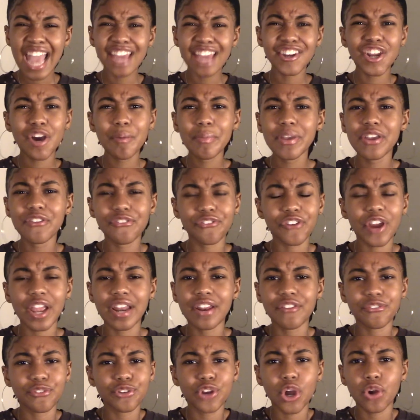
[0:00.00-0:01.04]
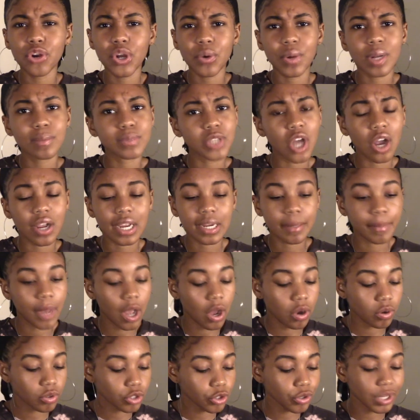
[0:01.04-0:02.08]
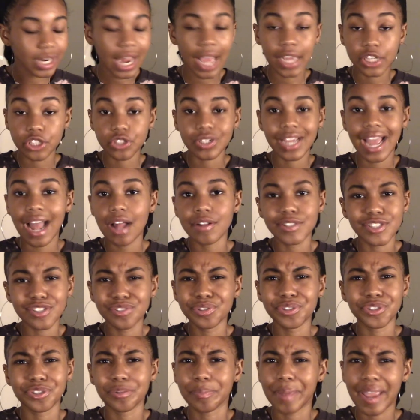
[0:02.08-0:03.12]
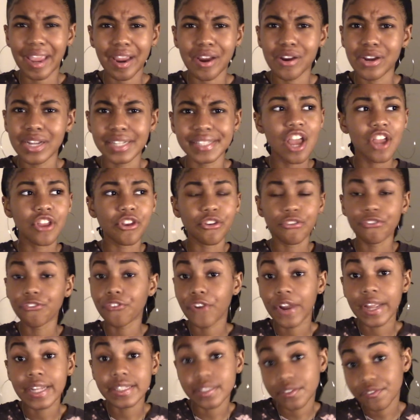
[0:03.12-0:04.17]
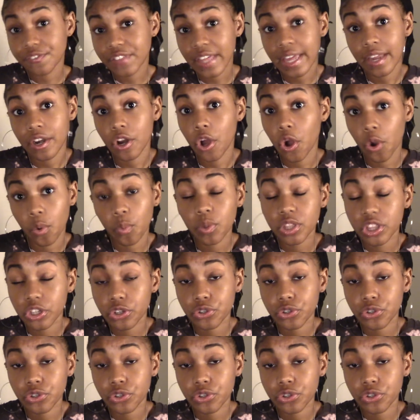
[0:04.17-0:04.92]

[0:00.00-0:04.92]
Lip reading: And don't be afraid if you don't know what I'm talking about. You can ask your counselors, your parents, your friends if they know what they're